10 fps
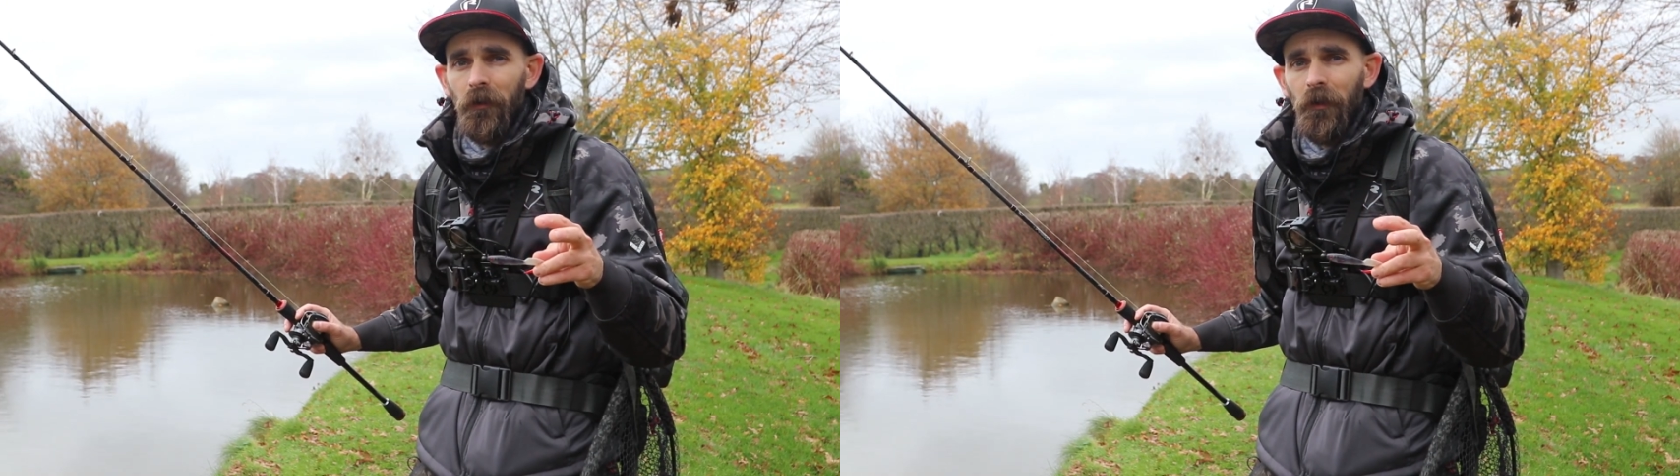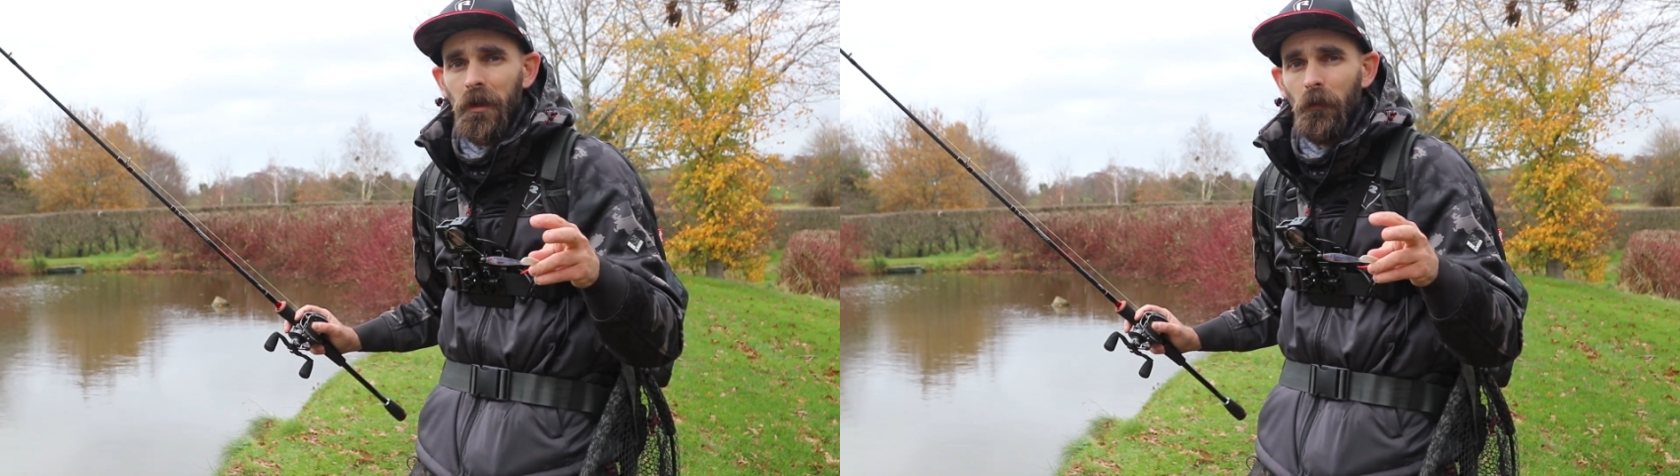the
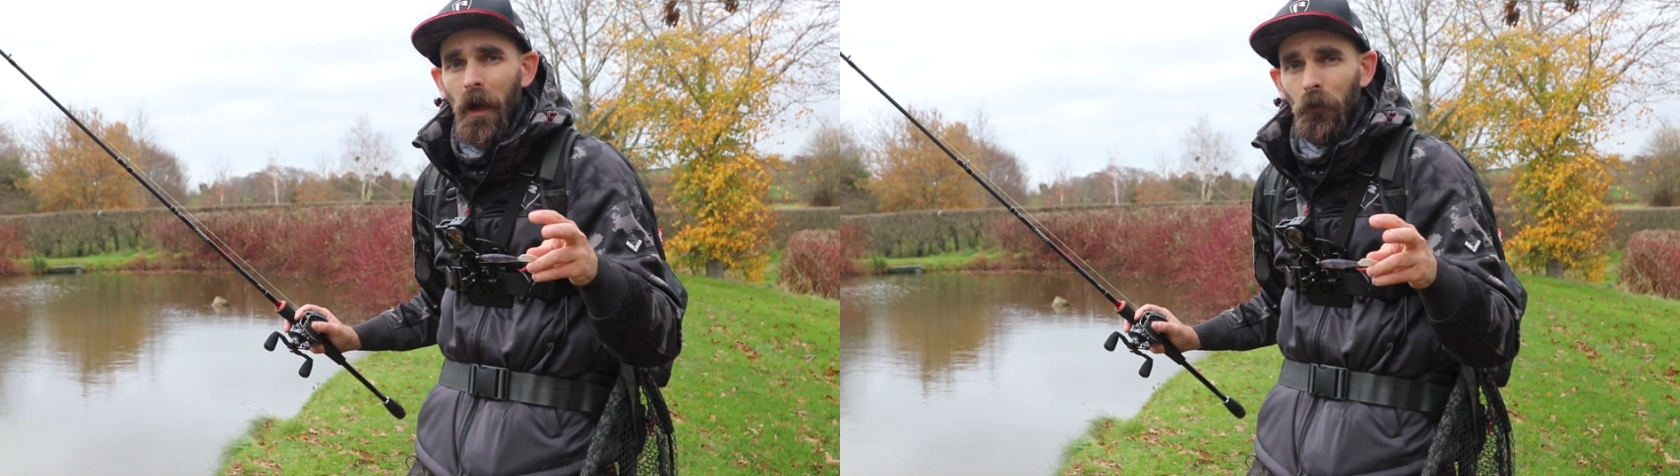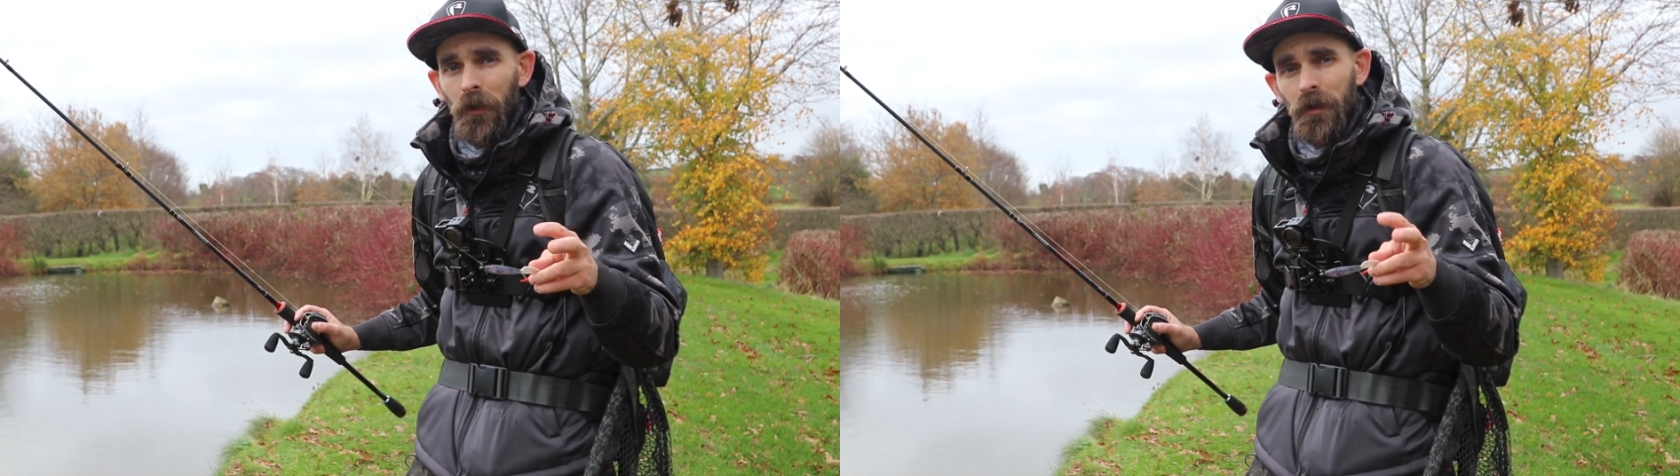fish
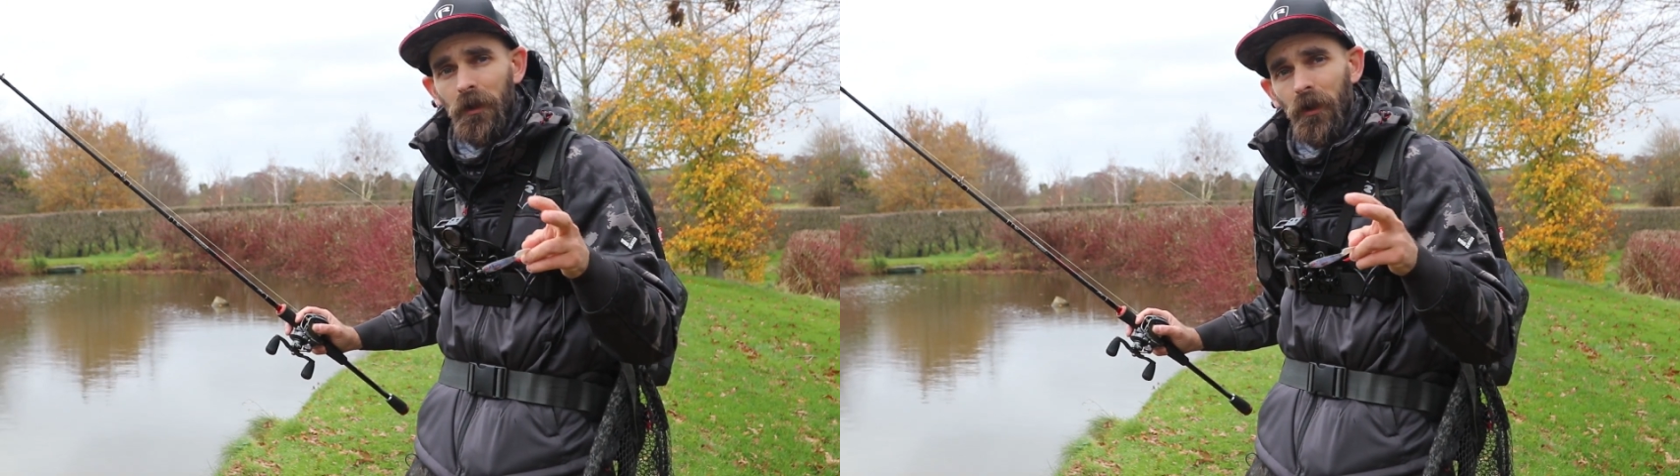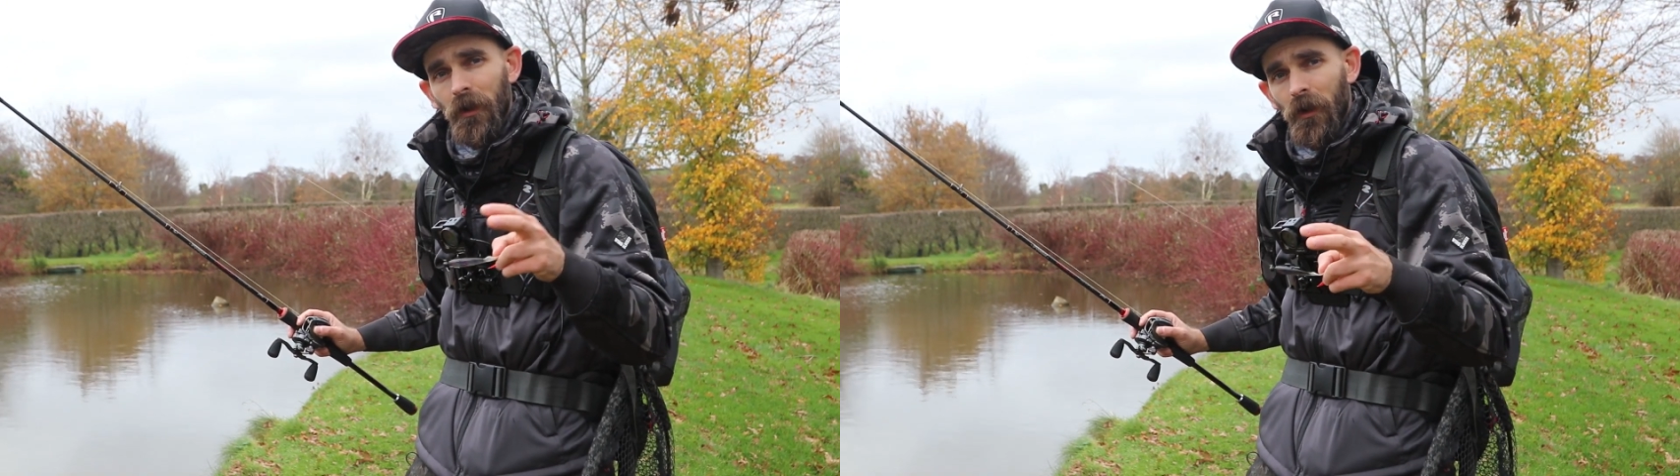might want a certain